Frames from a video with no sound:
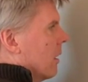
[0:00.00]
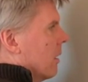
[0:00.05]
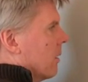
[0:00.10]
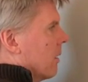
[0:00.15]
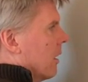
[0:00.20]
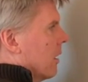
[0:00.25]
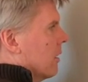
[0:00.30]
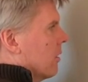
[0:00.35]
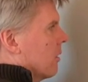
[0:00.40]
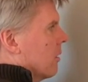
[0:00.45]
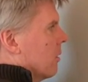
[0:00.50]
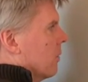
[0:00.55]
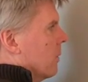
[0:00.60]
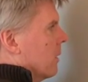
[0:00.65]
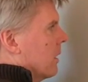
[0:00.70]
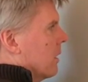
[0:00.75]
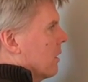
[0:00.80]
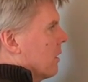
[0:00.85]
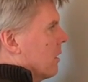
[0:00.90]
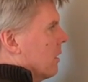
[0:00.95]
Okay, and so we
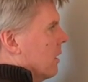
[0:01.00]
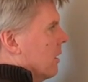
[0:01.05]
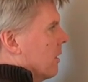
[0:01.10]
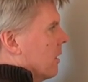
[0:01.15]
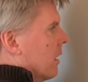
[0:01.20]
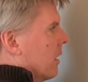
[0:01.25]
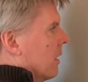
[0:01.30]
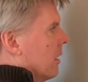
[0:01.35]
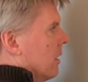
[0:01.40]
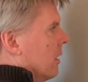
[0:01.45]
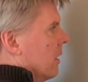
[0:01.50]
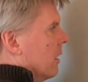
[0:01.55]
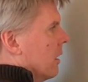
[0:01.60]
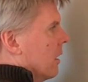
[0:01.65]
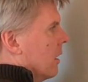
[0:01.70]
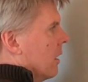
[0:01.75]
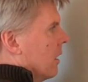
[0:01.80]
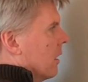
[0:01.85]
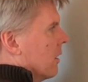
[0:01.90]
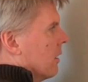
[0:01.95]
can see then
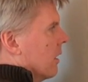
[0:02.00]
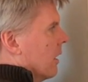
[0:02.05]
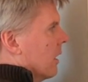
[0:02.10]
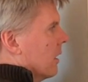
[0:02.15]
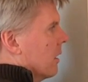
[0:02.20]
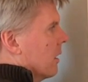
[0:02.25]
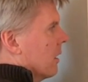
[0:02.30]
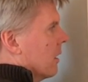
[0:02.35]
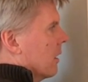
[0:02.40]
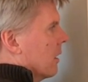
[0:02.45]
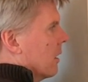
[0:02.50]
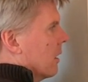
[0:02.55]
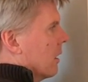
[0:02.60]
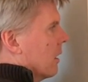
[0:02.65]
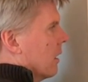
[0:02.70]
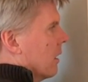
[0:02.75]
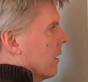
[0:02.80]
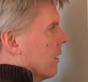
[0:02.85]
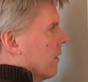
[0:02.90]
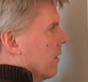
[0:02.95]
that
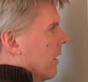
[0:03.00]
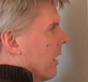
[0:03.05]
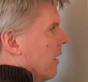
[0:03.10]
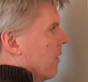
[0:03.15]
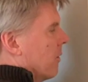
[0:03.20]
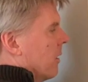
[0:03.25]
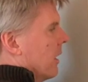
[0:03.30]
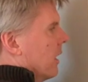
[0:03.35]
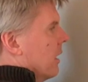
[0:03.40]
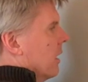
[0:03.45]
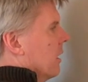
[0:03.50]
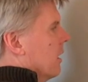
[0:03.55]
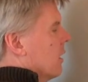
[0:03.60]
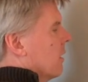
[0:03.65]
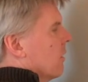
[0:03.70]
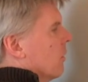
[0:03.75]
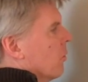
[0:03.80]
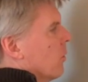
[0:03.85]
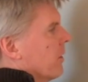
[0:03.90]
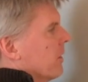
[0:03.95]
that ray,
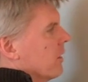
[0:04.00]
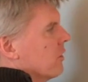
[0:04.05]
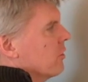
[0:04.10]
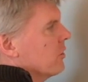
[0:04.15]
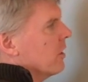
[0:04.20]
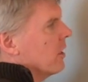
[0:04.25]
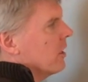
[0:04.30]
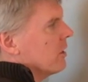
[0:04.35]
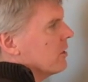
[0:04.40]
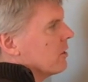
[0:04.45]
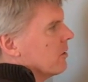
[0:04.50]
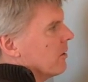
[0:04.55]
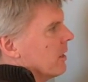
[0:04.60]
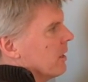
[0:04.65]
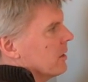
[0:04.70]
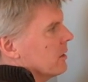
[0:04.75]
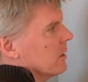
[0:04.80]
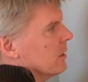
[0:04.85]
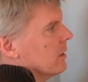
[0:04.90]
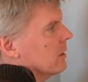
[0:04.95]
the one that just
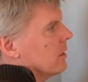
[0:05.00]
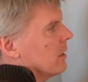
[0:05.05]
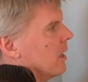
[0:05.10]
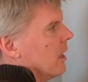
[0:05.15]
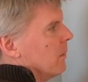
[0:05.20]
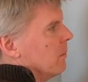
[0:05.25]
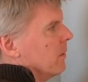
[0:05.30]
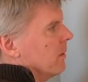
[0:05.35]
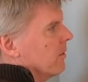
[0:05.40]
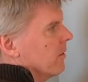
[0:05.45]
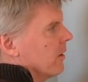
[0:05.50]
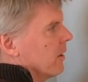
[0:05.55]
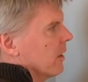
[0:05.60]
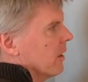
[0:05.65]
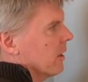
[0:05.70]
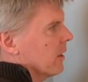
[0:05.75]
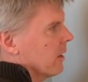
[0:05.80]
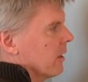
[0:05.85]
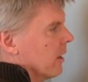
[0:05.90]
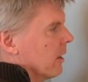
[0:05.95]
grazes the top of
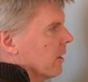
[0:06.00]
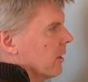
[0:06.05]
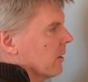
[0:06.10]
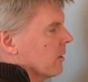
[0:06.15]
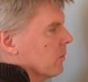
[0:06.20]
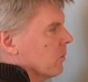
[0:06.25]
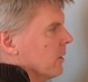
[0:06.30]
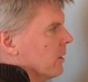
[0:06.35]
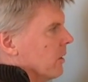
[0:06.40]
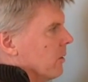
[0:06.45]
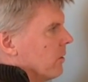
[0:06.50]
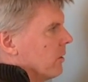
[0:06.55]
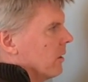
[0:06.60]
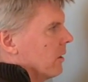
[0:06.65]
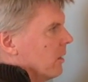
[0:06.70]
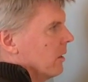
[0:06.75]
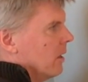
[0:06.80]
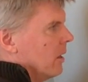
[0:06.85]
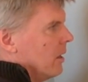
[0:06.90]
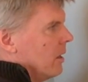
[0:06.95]
our
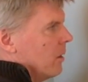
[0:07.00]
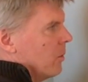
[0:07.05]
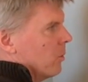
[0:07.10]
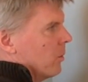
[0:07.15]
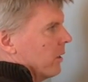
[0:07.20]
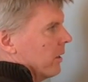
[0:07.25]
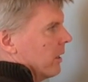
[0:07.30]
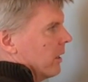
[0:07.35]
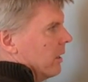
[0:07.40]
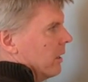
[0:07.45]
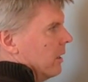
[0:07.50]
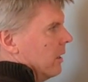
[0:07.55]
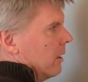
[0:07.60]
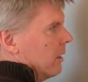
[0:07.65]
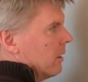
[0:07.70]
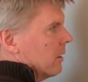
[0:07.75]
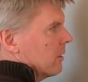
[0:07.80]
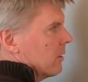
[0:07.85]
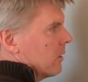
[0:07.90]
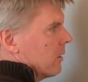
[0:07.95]
windowsill, will hit
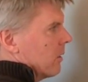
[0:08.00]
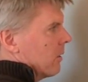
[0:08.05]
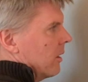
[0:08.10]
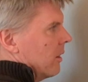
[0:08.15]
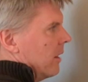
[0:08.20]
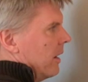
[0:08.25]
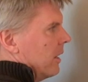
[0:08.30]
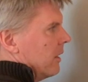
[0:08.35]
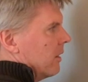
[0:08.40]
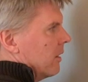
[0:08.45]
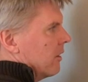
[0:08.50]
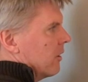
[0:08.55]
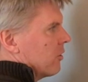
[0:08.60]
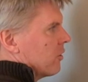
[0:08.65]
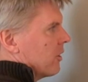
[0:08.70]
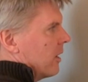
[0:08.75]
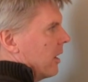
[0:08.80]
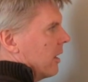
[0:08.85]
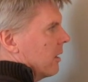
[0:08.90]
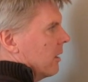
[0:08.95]
here, and so the length of the
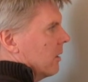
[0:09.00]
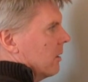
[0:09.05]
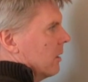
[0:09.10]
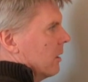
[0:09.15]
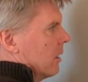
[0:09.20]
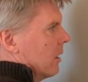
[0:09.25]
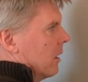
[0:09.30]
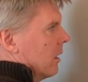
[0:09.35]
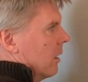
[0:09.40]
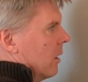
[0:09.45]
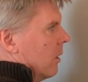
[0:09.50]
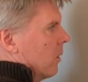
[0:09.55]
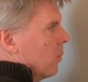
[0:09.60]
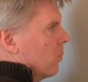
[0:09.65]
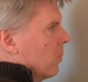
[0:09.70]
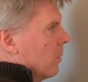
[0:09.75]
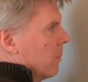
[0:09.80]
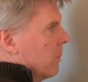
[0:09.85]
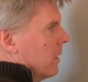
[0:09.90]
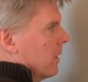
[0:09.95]
shadow
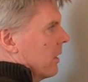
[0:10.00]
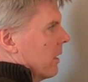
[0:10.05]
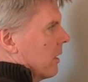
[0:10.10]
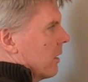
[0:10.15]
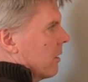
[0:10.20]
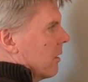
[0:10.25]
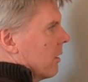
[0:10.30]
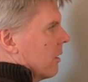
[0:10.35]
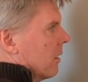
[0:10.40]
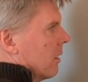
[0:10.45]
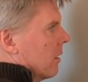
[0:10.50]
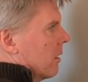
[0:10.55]
will be this.